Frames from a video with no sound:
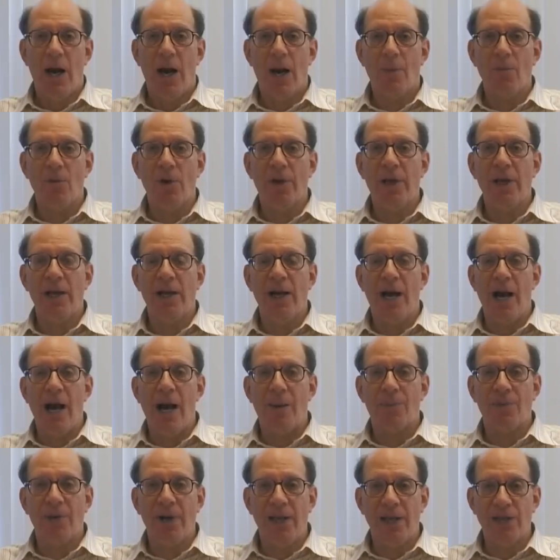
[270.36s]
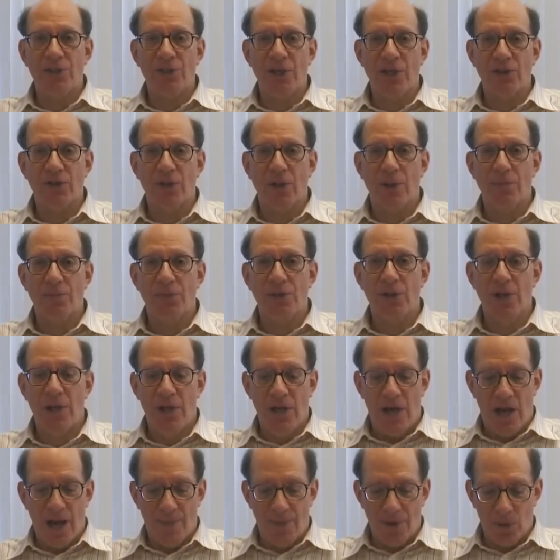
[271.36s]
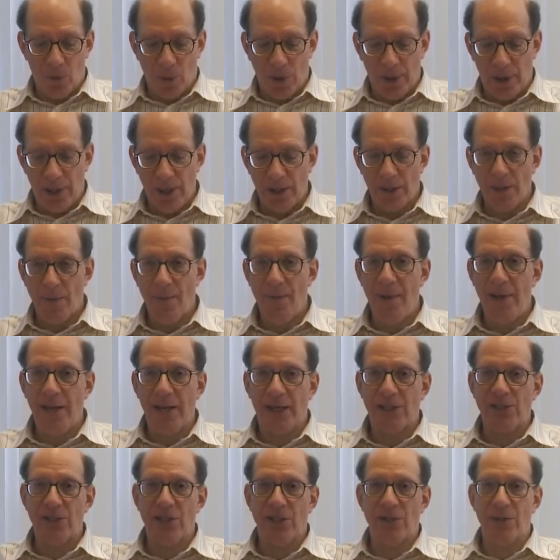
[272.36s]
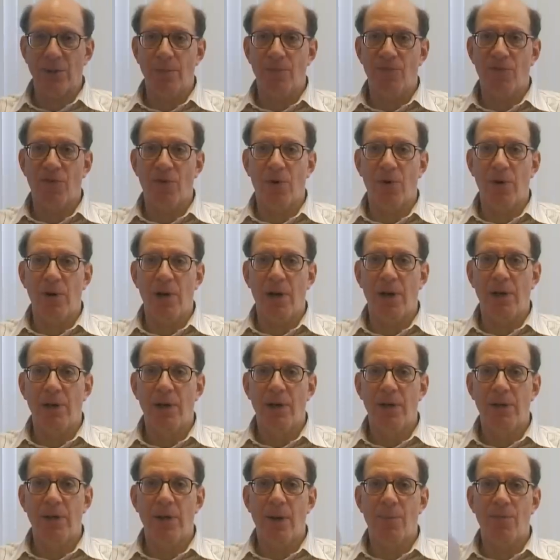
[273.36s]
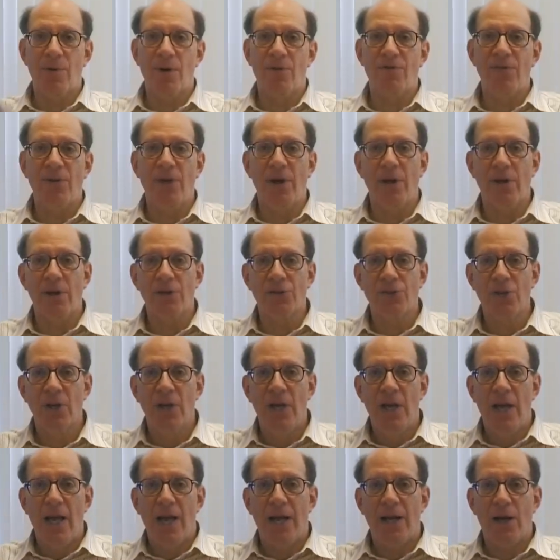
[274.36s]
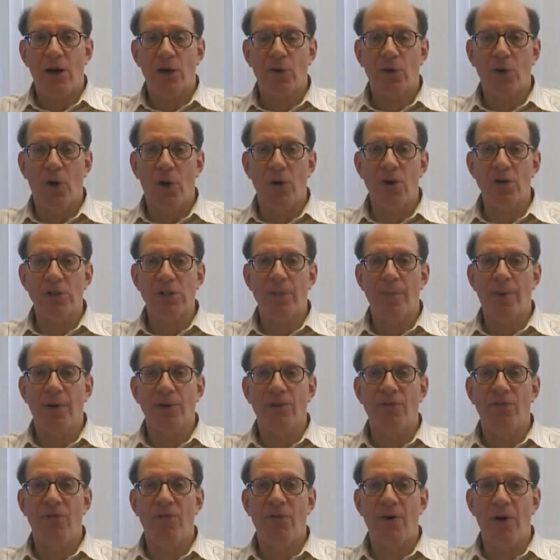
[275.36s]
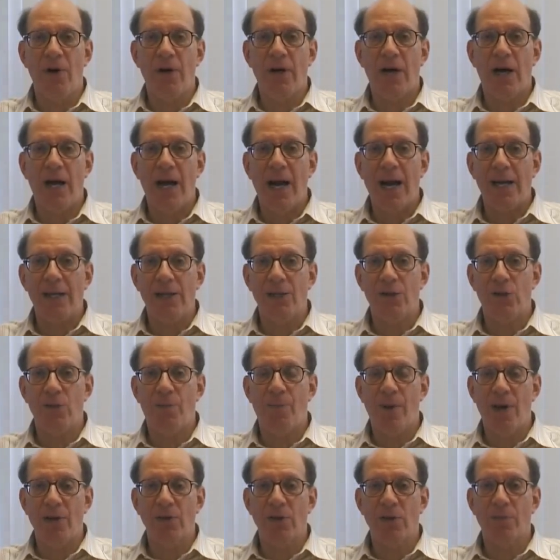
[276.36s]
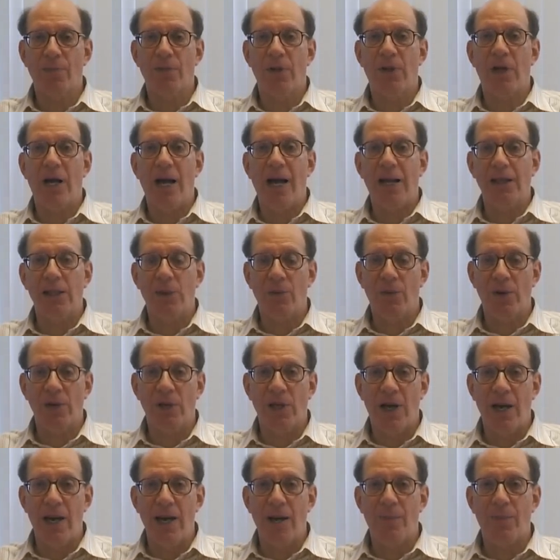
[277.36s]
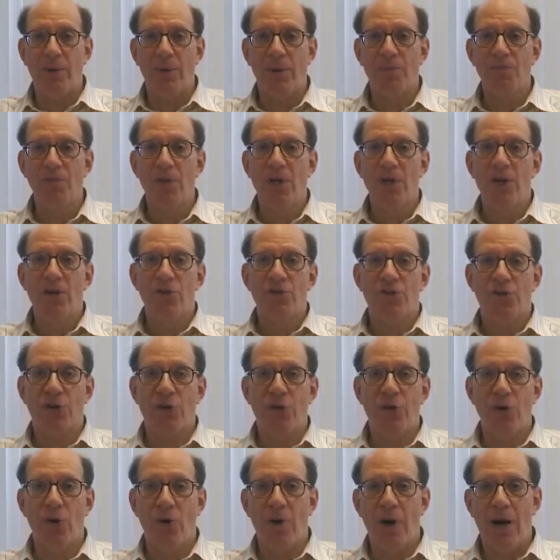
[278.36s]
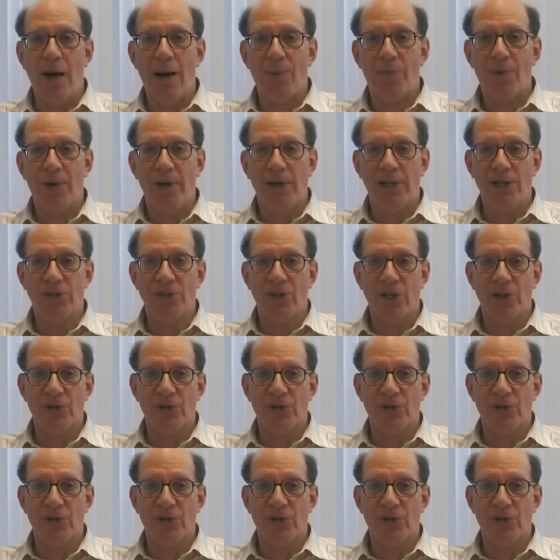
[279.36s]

I'm working on operating systems. I've been working on the Minix system for a number of years, and our goal is to build a very highly dependable, highly reliable, secure operating